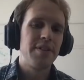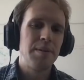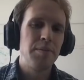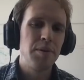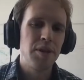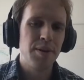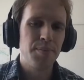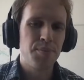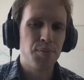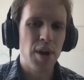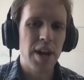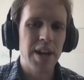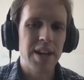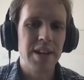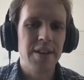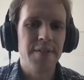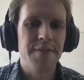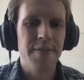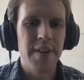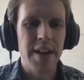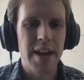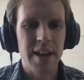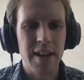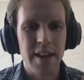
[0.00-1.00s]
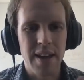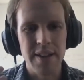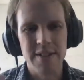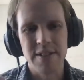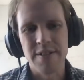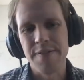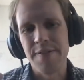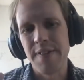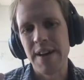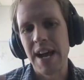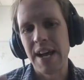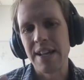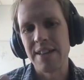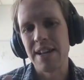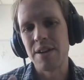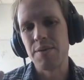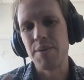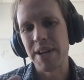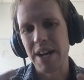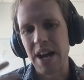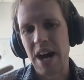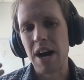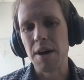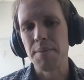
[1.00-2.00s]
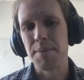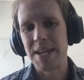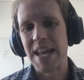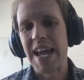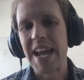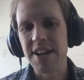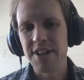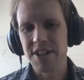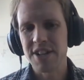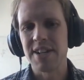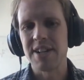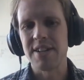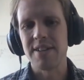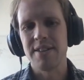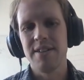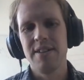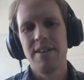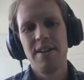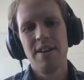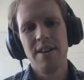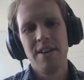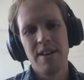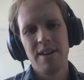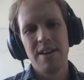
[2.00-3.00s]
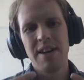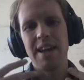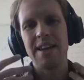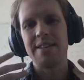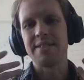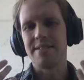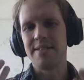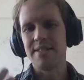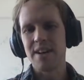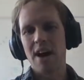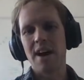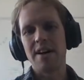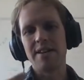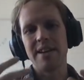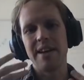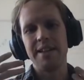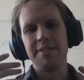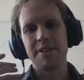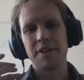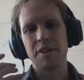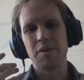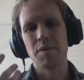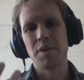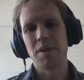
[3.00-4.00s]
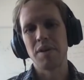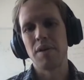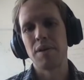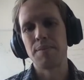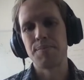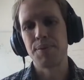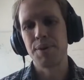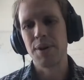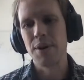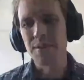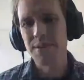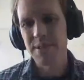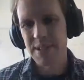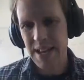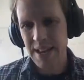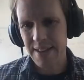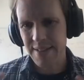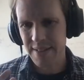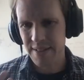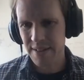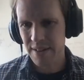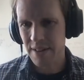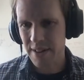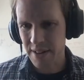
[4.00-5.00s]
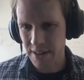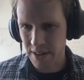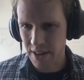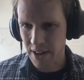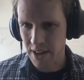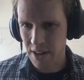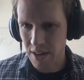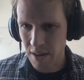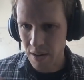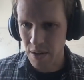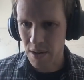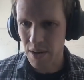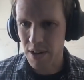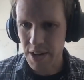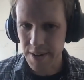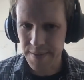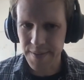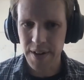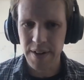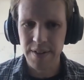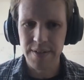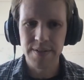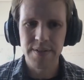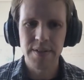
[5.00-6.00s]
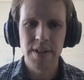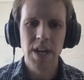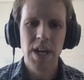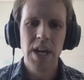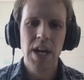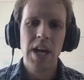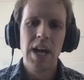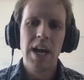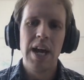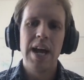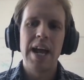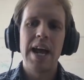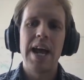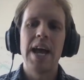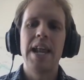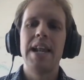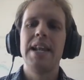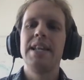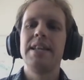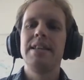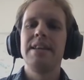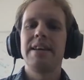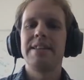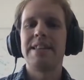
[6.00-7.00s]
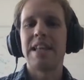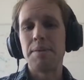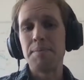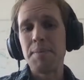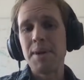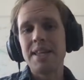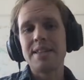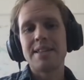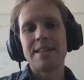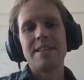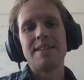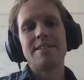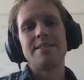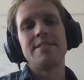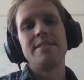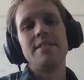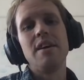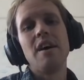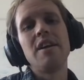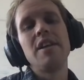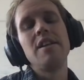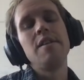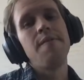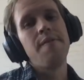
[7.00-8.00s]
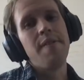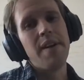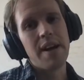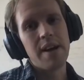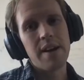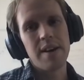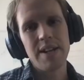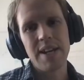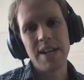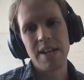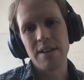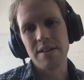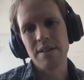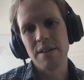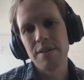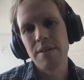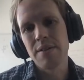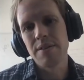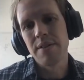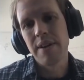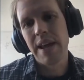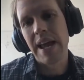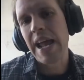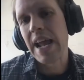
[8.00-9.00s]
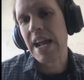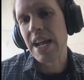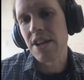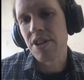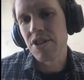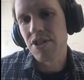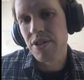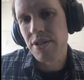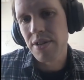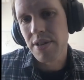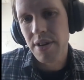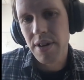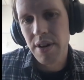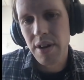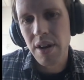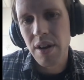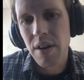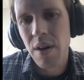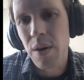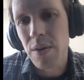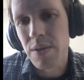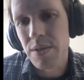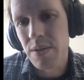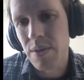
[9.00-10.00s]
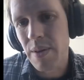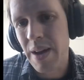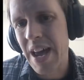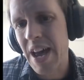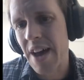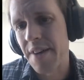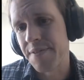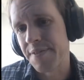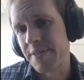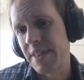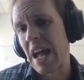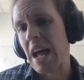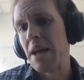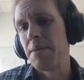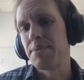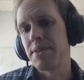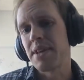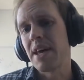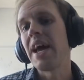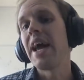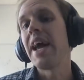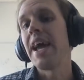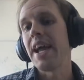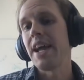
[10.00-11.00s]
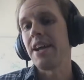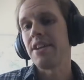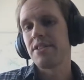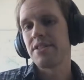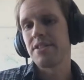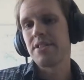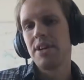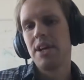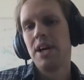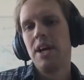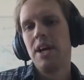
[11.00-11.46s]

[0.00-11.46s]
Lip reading: symmetry breaking effect is the fact that recombination is not an equilibrium process in our universe. And that means that it's not invariant under H goes to F times H.